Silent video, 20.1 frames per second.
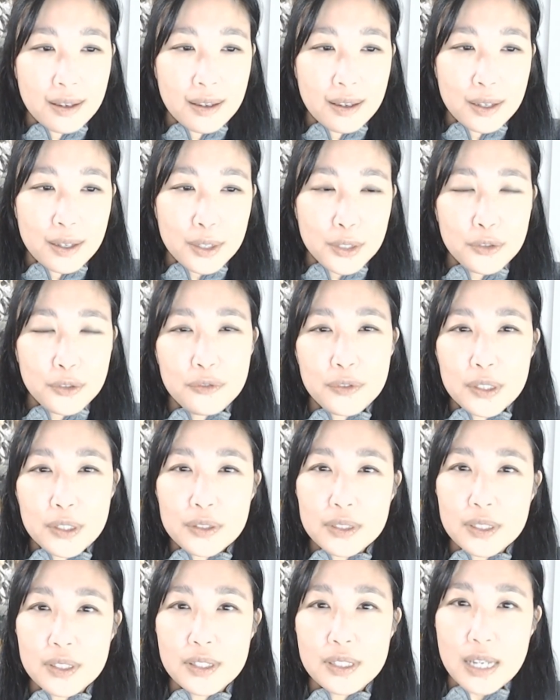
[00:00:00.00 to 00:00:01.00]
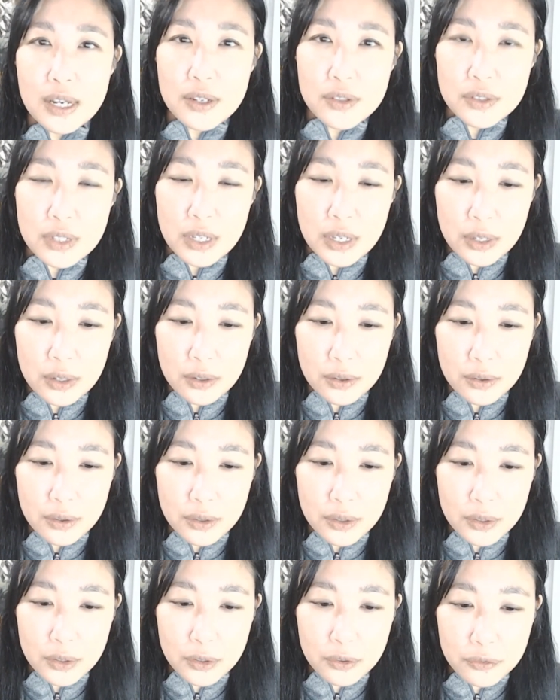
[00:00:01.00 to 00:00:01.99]
You feel disgusting.
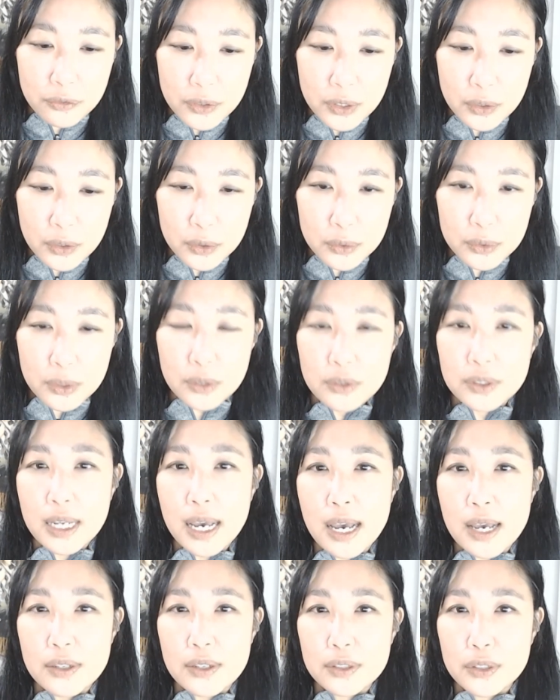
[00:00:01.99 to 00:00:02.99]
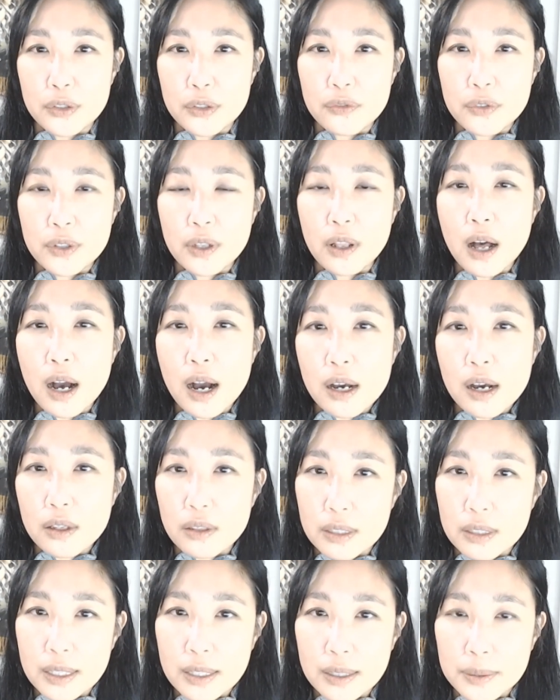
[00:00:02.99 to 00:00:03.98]
You feel grotesque. You feel
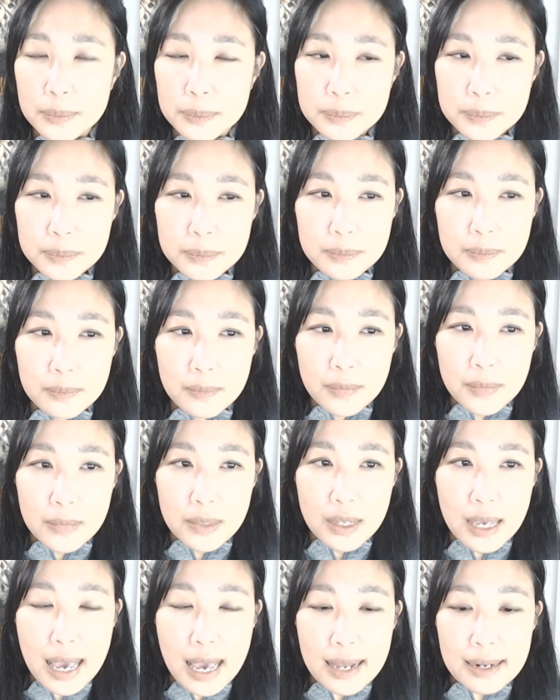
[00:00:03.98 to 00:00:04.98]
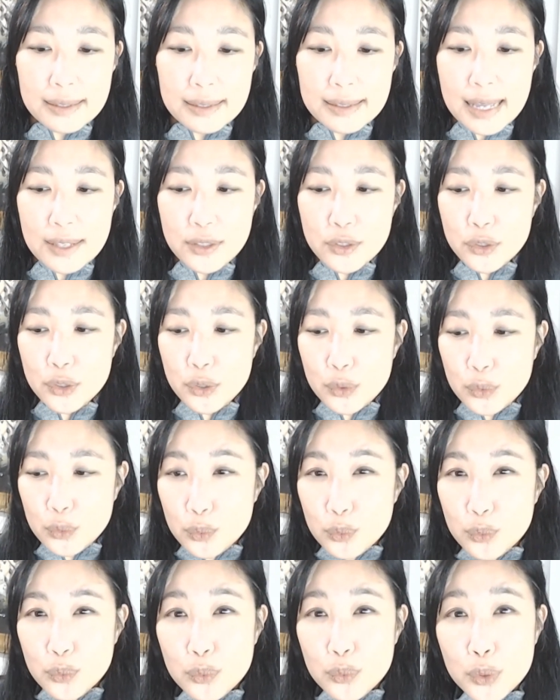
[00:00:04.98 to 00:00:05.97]
ugly. And that's the
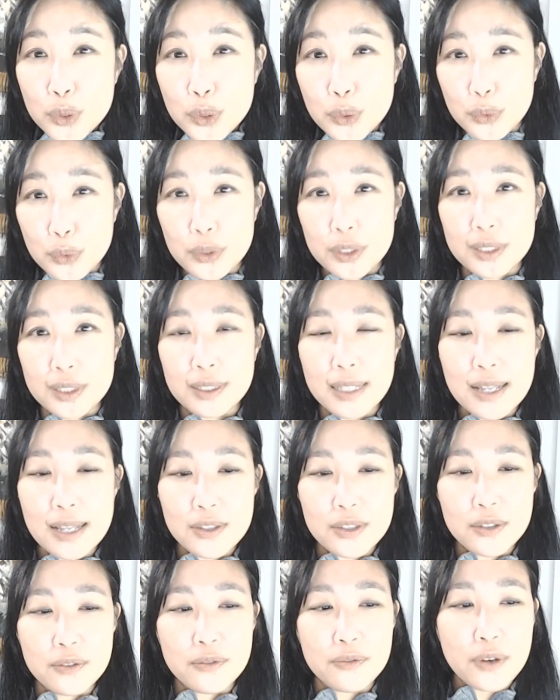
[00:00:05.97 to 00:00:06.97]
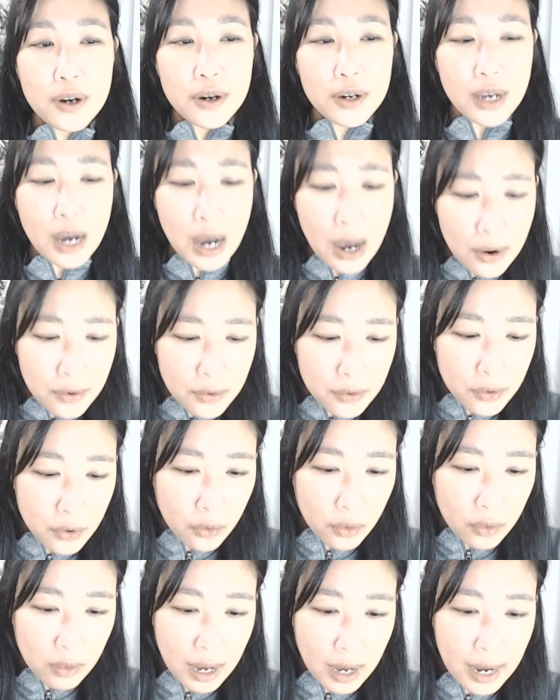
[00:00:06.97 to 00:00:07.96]
root. That's the very
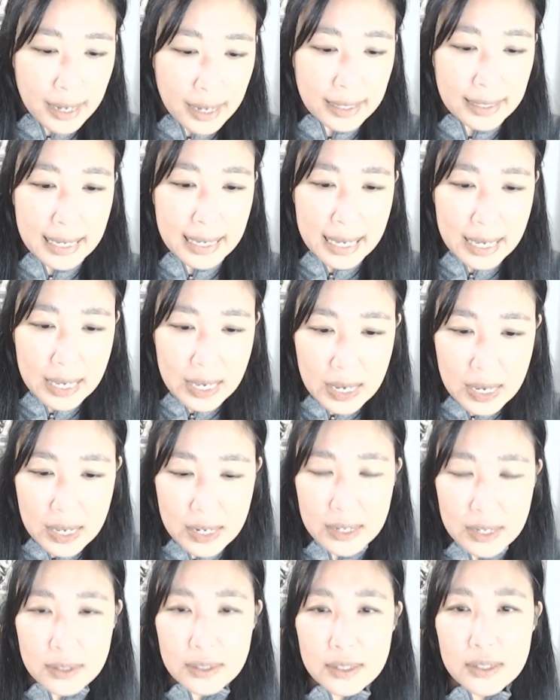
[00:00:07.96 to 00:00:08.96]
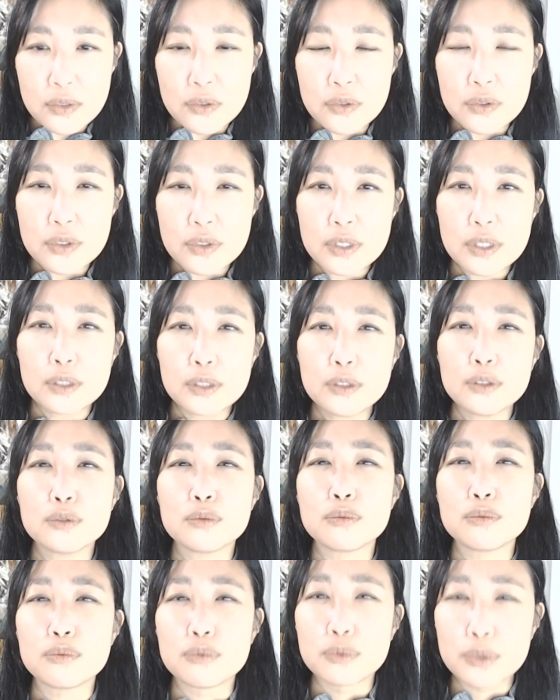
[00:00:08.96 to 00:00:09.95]
underlying, hidden, concealed
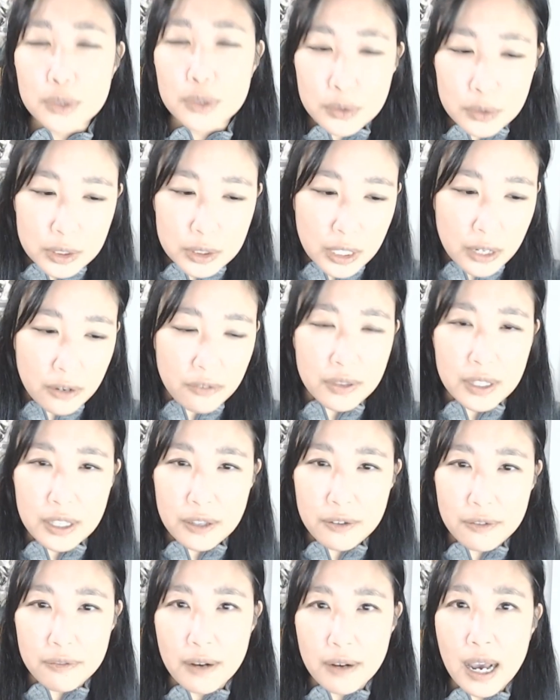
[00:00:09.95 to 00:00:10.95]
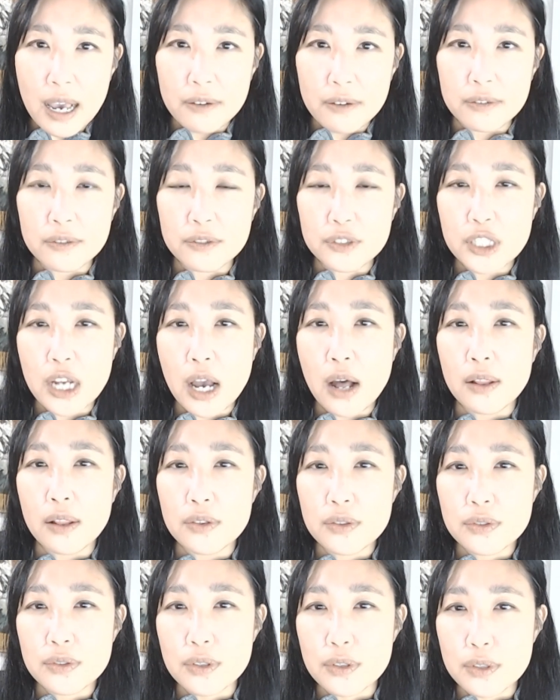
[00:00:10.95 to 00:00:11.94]
root of the Five of Chalices